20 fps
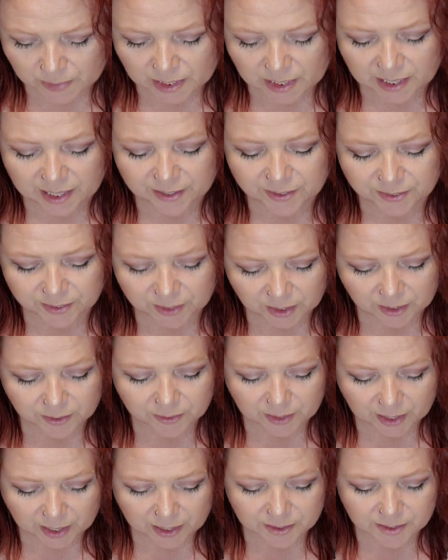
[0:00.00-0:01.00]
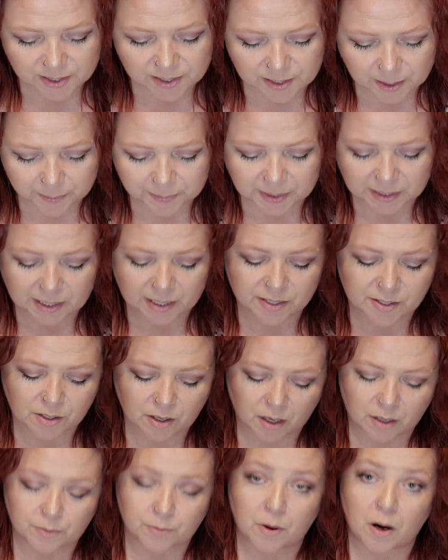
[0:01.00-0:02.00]
I think that something has
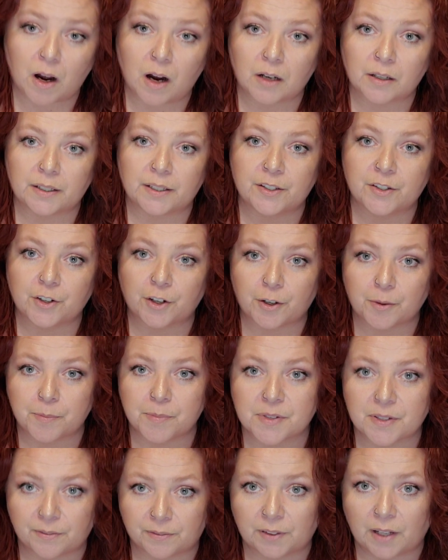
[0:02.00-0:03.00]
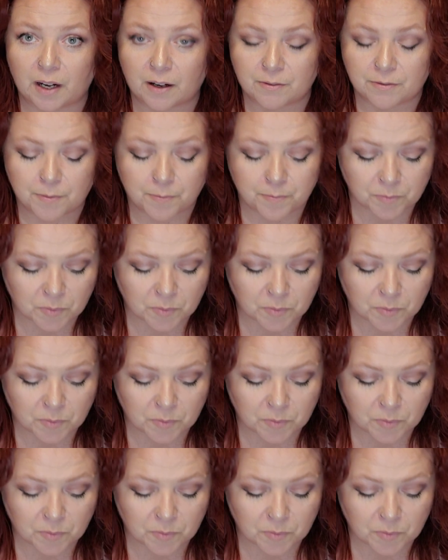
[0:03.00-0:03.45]
gone wrong in terms of love.